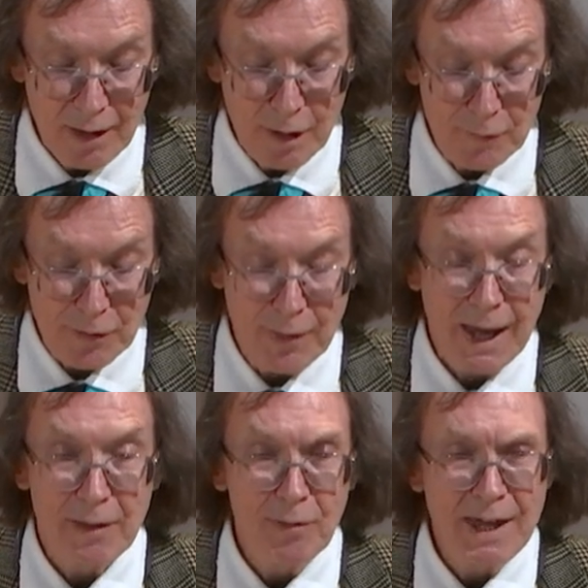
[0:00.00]
After
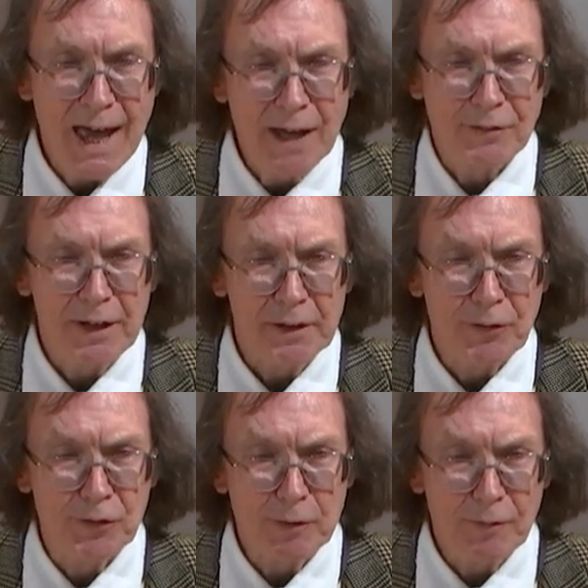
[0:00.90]
that, the
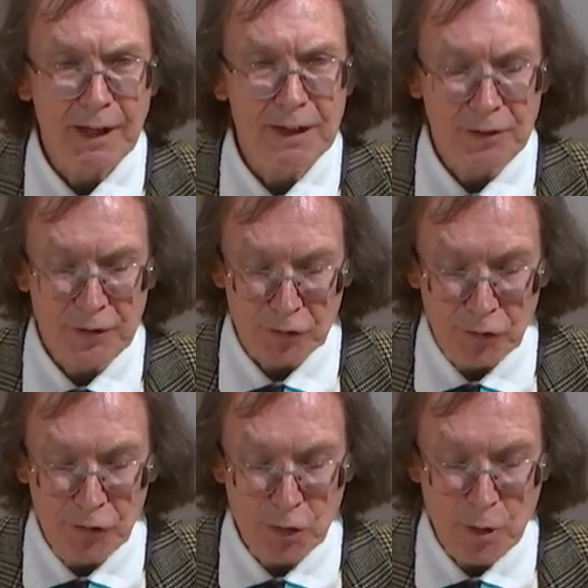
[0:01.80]
adults divided
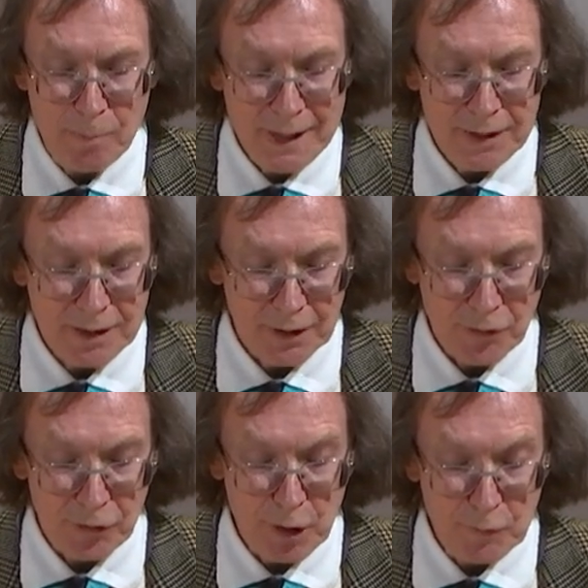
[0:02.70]
into two
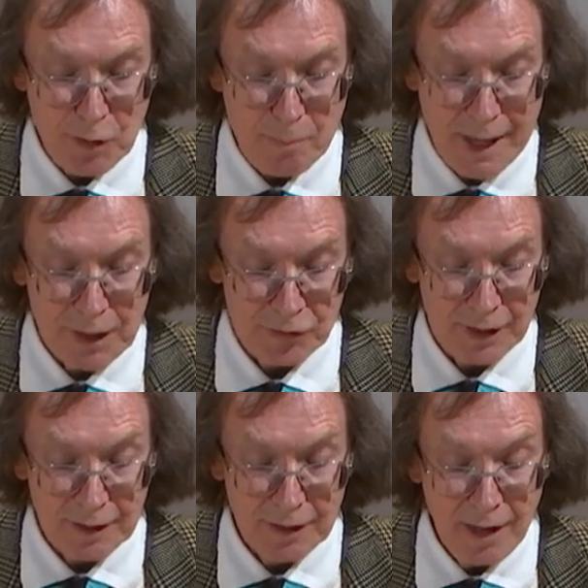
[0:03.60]
opinions over the
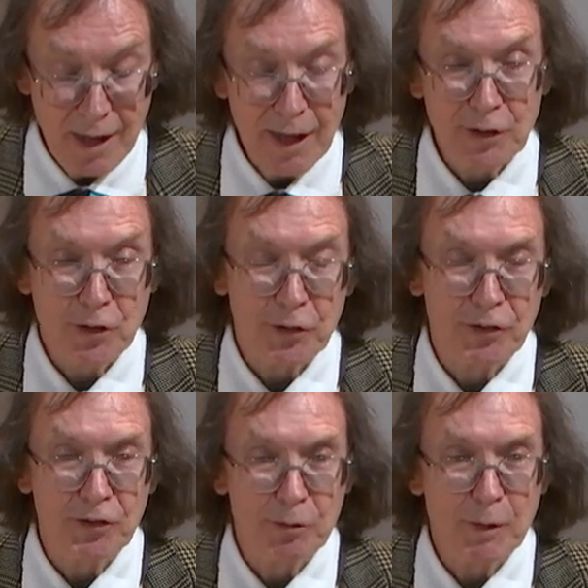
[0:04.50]
matter and
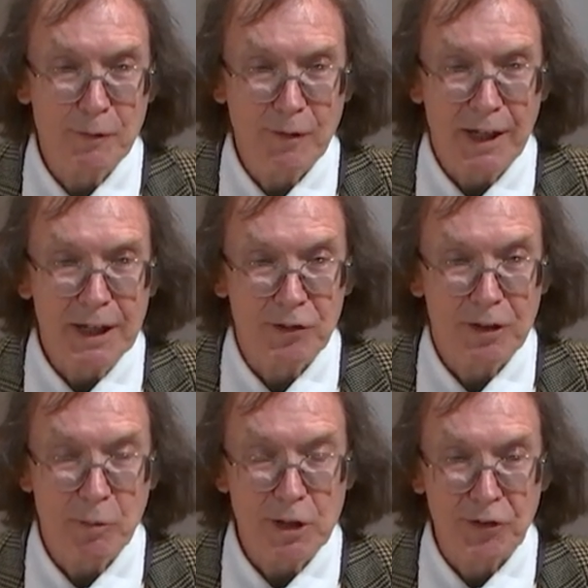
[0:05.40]
got into a fight
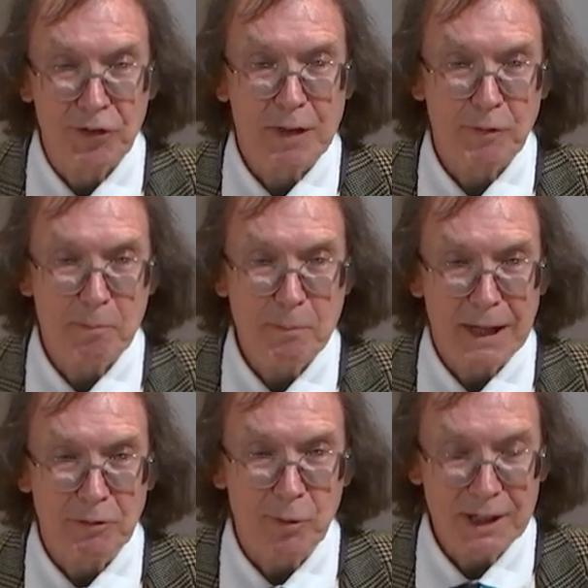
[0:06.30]
in which seven
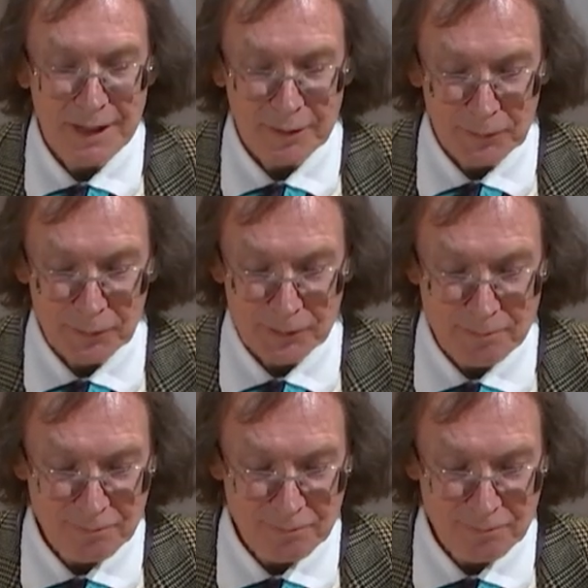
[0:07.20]
men were killed.